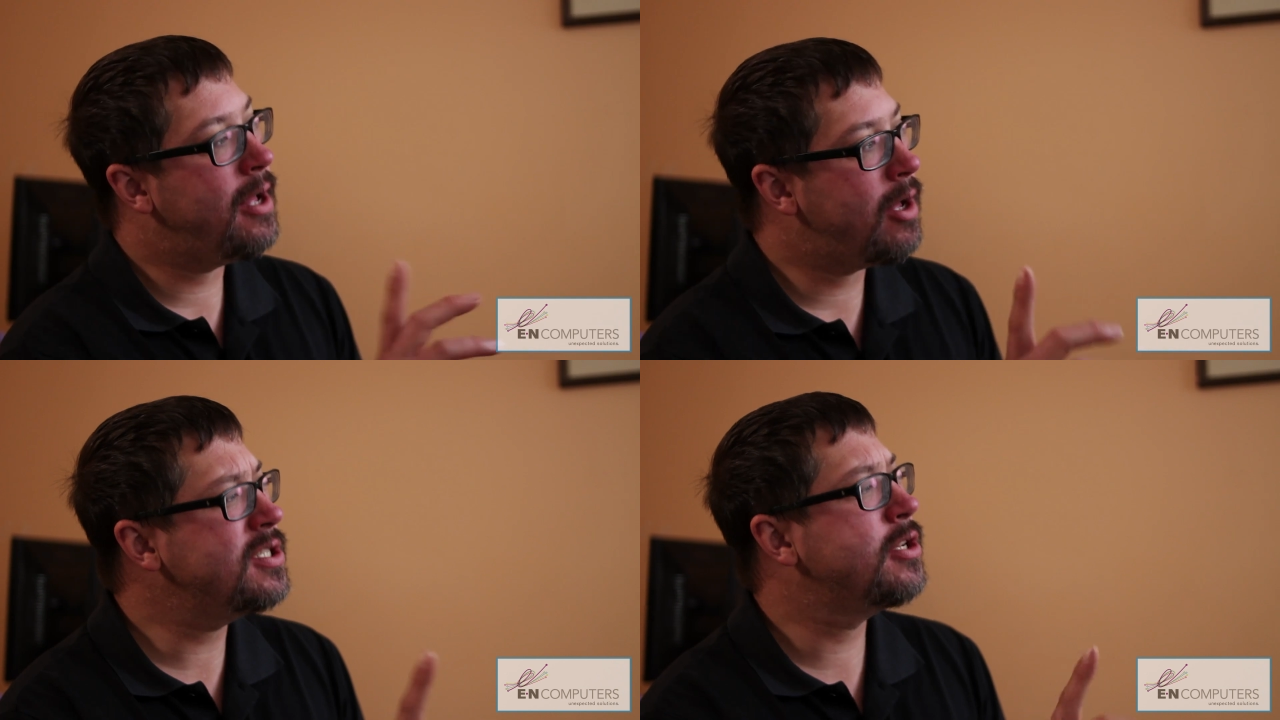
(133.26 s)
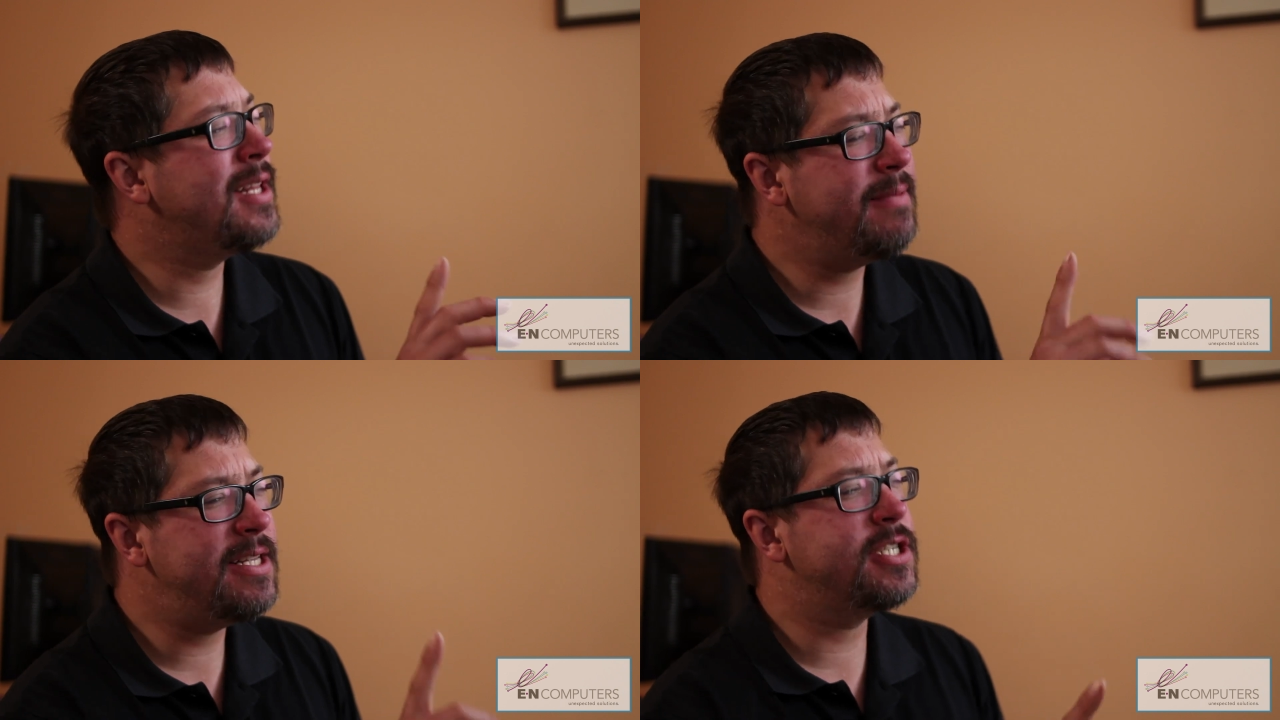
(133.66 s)
Also, let
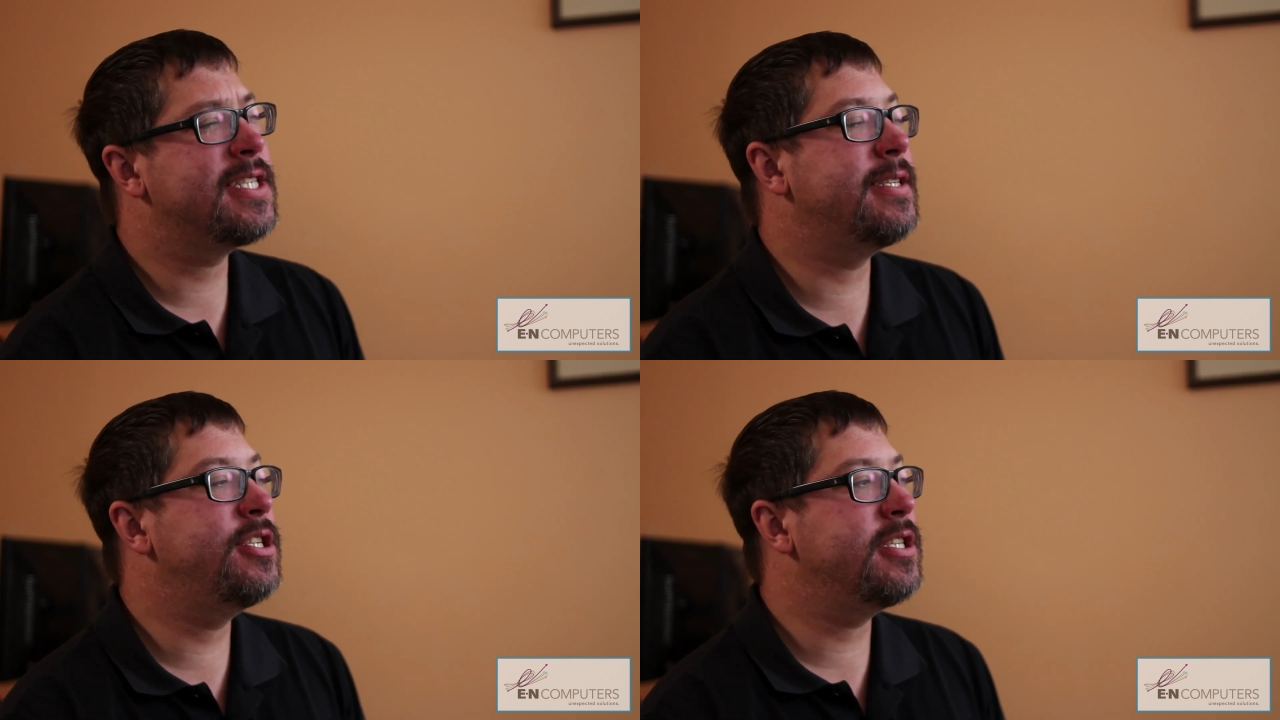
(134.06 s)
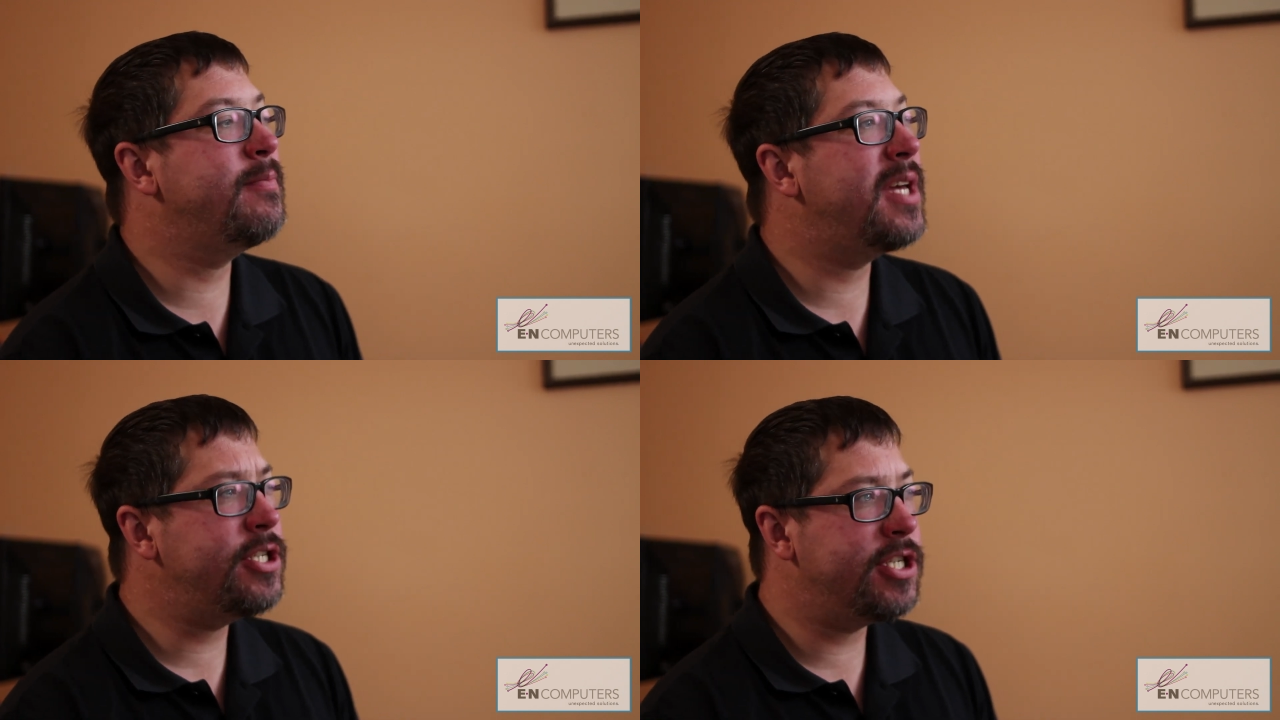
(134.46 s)
me just
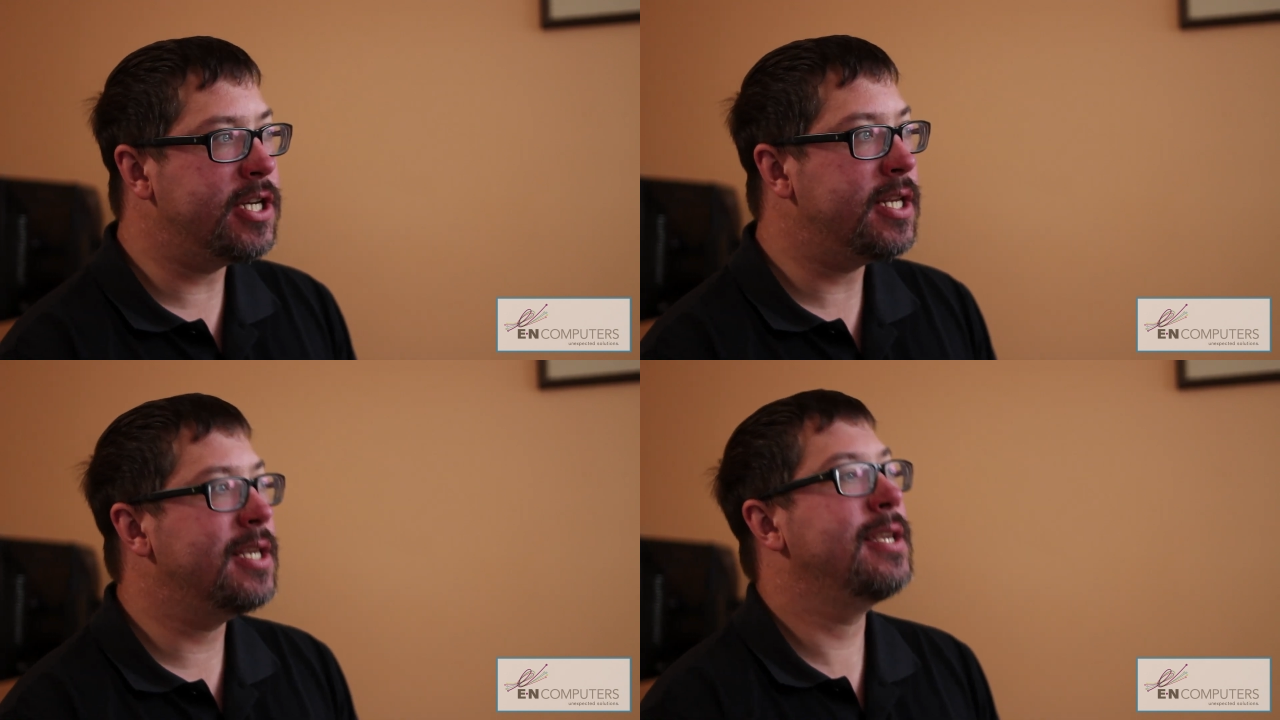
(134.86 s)
mention